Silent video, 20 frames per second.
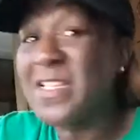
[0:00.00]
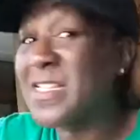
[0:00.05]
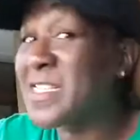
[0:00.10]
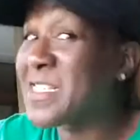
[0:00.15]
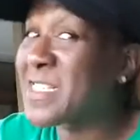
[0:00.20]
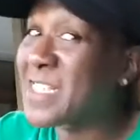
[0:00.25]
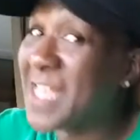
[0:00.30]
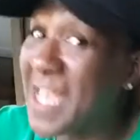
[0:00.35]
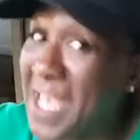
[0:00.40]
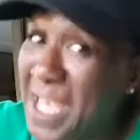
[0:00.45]
the
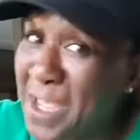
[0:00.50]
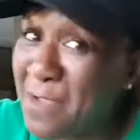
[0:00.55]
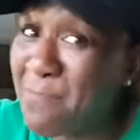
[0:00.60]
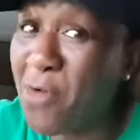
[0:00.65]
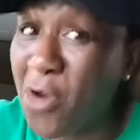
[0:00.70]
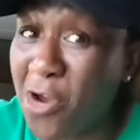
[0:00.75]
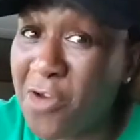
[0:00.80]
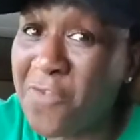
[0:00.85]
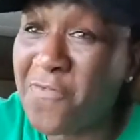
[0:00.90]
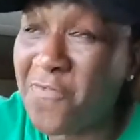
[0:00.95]
same
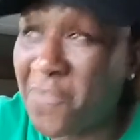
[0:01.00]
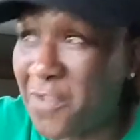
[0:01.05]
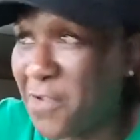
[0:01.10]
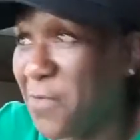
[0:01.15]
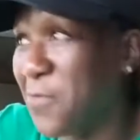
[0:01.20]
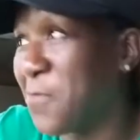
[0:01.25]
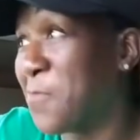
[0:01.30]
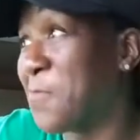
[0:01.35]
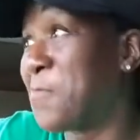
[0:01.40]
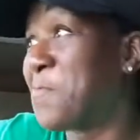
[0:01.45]

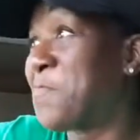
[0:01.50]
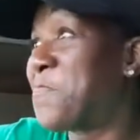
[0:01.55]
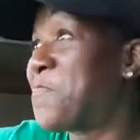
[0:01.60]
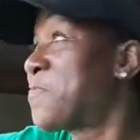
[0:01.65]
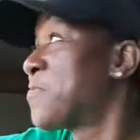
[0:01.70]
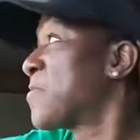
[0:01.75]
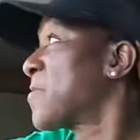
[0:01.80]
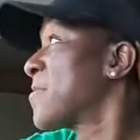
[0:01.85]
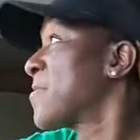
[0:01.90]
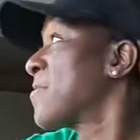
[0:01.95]
perfume,
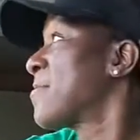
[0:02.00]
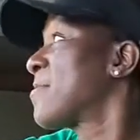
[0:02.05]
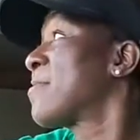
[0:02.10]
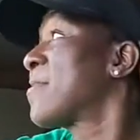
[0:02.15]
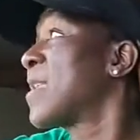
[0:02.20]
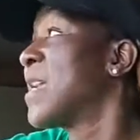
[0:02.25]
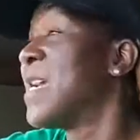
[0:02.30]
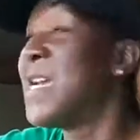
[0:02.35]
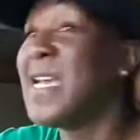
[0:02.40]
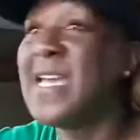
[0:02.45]

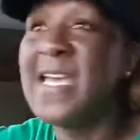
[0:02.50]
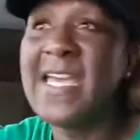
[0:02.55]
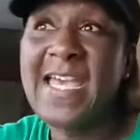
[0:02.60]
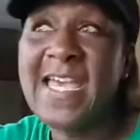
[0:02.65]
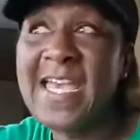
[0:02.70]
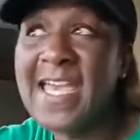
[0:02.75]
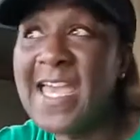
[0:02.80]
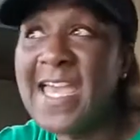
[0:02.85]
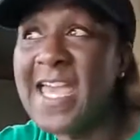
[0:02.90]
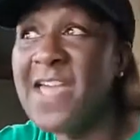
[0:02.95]

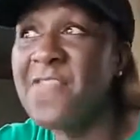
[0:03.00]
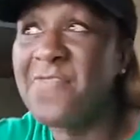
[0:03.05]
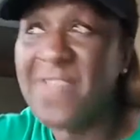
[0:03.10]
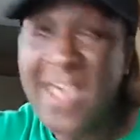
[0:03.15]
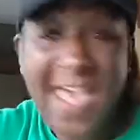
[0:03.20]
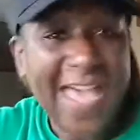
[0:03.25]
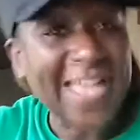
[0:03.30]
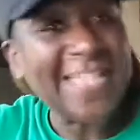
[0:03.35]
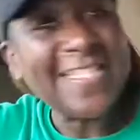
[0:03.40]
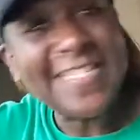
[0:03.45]
and
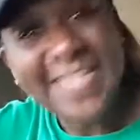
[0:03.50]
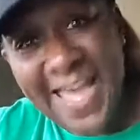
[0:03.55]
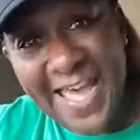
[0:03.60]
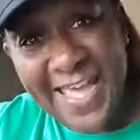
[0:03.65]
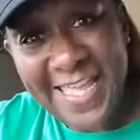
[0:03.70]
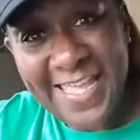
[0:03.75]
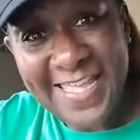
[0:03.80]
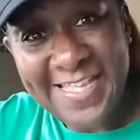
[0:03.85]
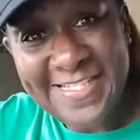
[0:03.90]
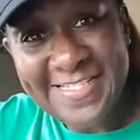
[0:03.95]
that
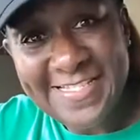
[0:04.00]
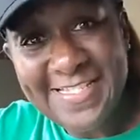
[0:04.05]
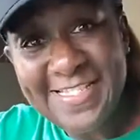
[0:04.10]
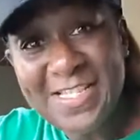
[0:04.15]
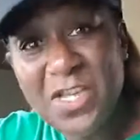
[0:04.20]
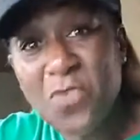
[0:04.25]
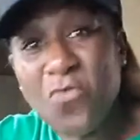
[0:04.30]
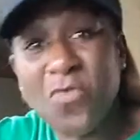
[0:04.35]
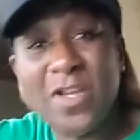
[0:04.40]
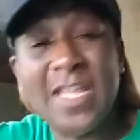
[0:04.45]
night,
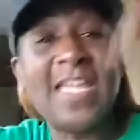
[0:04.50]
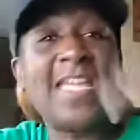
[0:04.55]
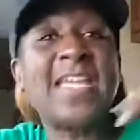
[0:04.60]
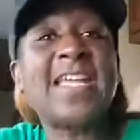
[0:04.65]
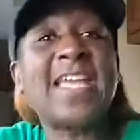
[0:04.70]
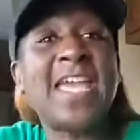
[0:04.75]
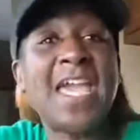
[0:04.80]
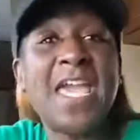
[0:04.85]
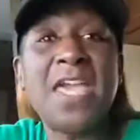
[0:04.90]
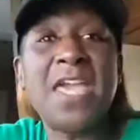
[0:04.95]
when he
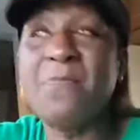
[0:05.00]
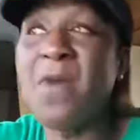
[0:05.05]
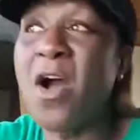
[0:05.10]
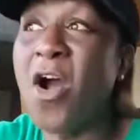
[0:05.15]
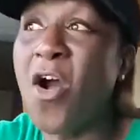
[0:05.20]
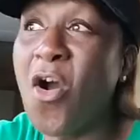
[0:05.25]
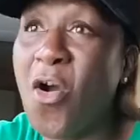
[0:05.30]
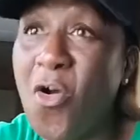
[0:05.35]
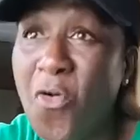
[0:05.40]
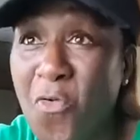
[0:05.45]
came
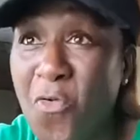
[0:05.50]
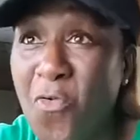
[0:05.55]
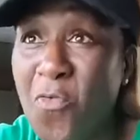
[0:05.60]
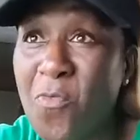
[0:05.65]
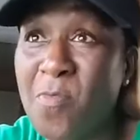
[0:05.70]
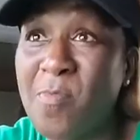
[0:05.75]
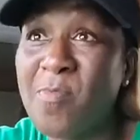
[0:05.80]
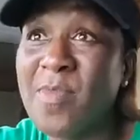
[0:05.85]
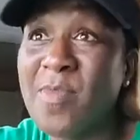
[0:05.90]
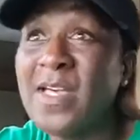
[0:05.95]

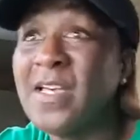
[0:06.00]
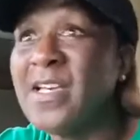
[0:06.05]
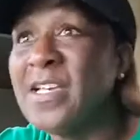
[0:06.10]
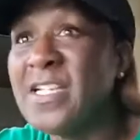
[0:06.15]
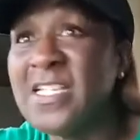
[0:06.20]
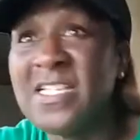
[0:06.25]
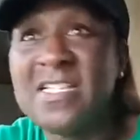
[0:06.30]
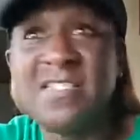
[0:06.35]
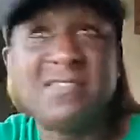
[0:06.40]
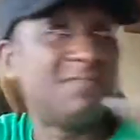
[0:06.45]
home,
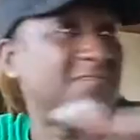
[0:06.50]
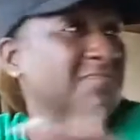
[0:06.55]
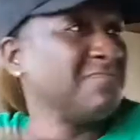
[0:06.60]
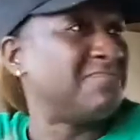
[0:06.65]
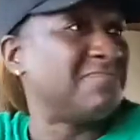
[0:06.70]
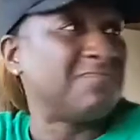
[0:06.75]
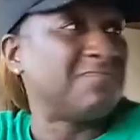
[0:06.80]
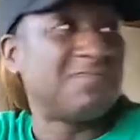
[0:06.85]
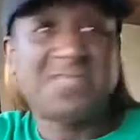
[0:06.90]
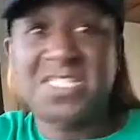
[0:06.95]

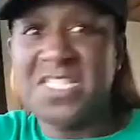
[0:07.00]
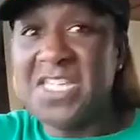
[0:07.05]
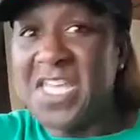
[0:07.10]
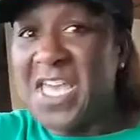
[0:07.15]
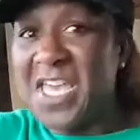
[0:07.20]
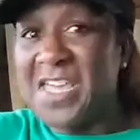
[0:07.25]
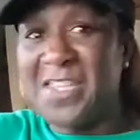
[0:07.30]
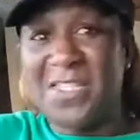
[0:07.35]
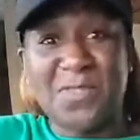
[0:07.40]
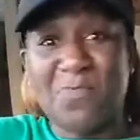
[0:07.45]
she
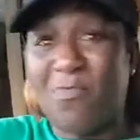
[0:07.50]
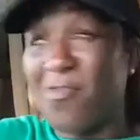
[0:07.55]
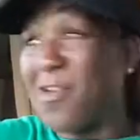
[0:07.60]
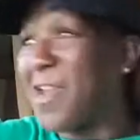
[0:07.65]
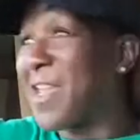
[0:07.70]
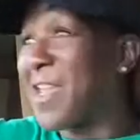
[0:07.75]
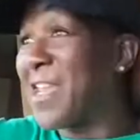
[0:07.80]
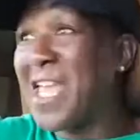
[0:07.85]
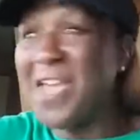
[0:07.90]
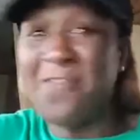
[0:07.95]
had it
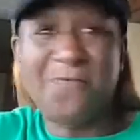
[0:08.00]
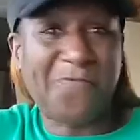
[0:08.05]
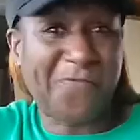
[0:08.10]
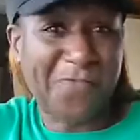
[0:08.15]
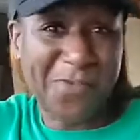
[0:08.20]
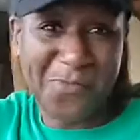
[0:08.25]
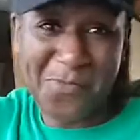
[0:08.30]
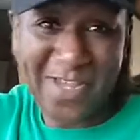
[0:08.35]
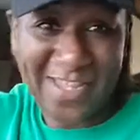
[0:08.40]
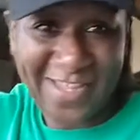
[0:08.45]
sprayed
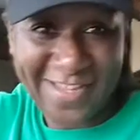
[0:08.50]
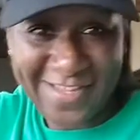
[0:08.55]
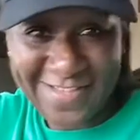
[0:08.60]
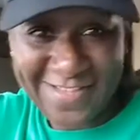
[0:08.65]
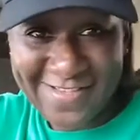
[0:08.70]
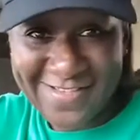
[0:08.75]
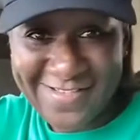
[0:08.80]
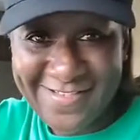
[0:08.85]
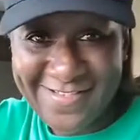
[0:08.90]
everywhere.